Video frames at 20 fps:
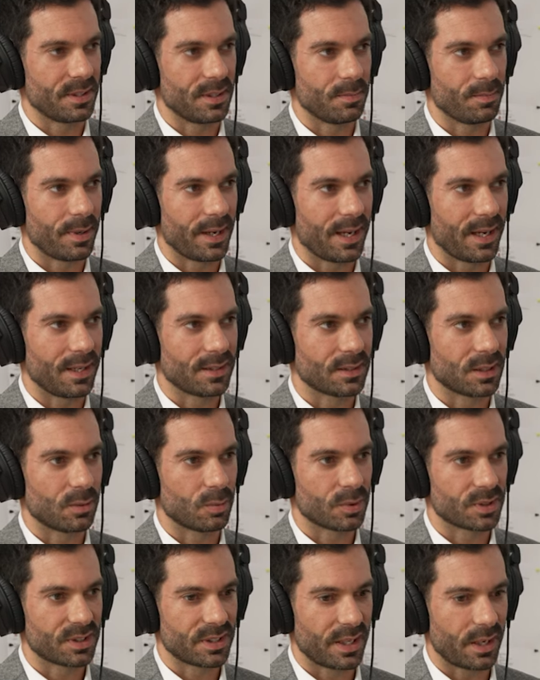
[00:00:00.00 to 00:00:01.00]
debates, I
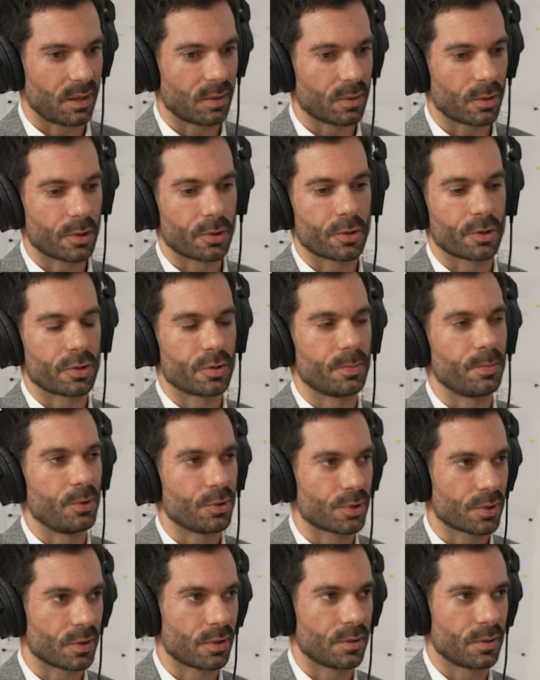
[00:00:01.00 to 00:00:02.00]
would say our
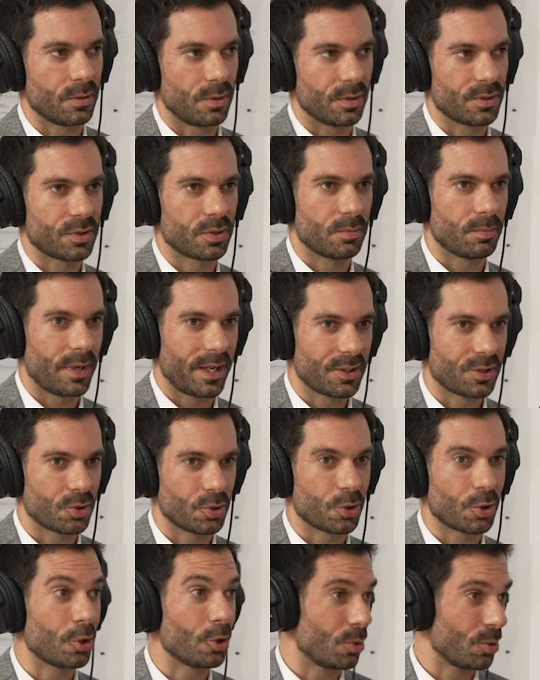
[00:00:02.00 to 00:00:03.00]
contribution could also make to
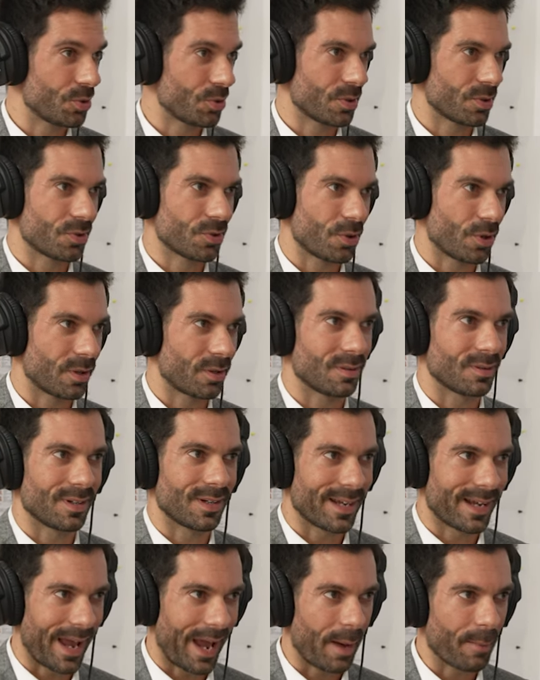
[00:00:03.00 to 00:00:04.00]
close a certain
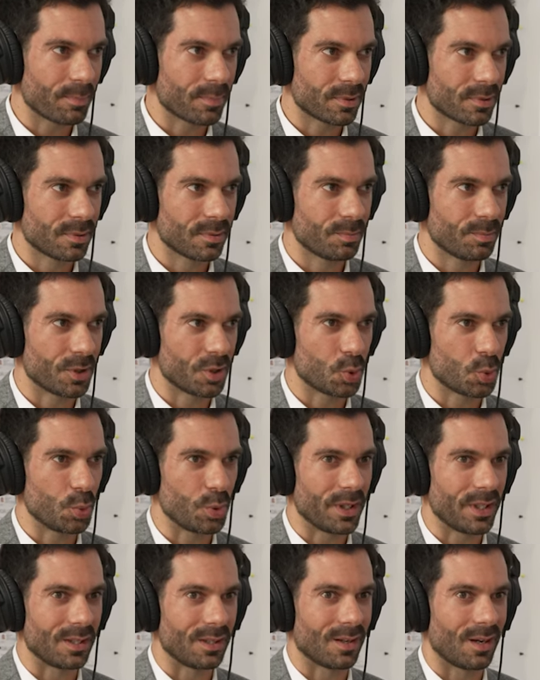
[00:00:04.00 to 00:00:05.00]
gap
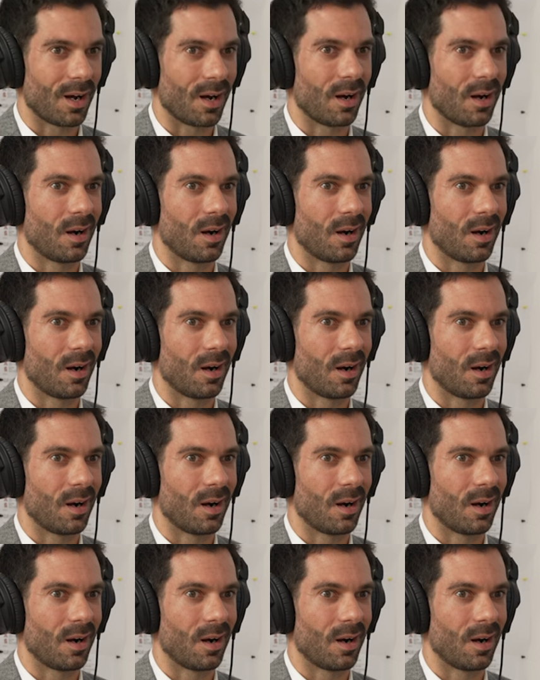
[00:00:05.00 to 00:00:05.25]
between